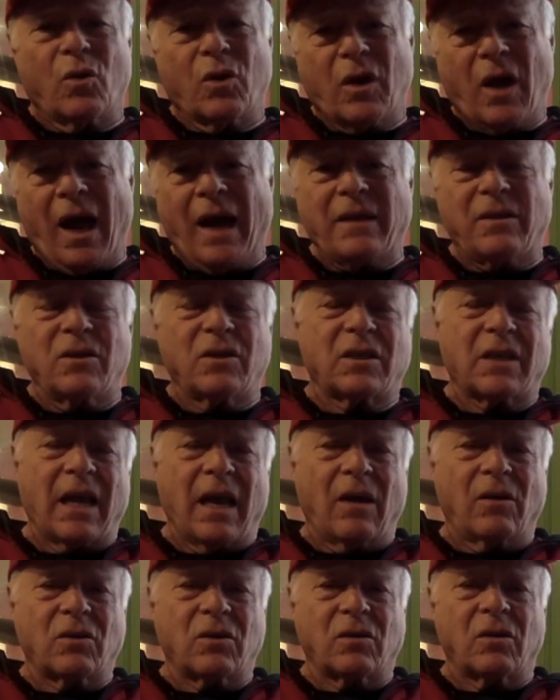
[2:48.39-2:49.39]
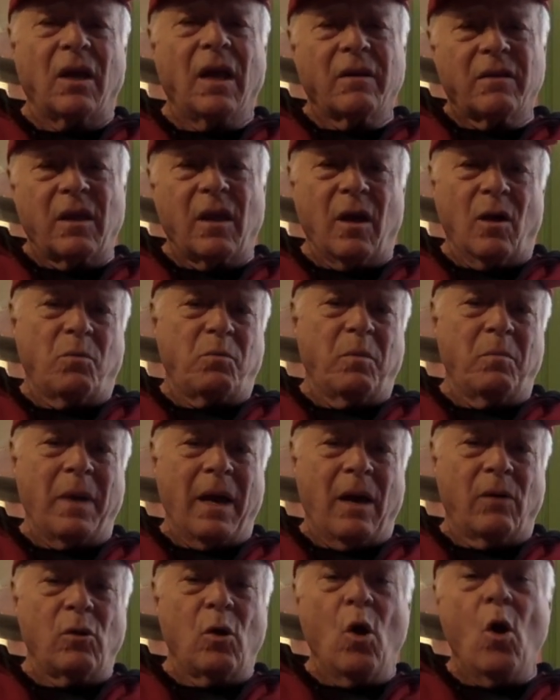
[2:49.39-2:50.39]
guidance counselor to help him
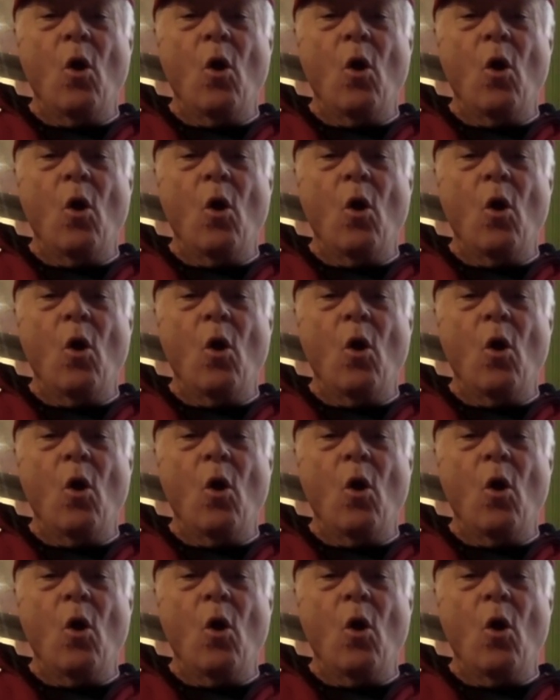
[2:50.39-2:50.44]
out.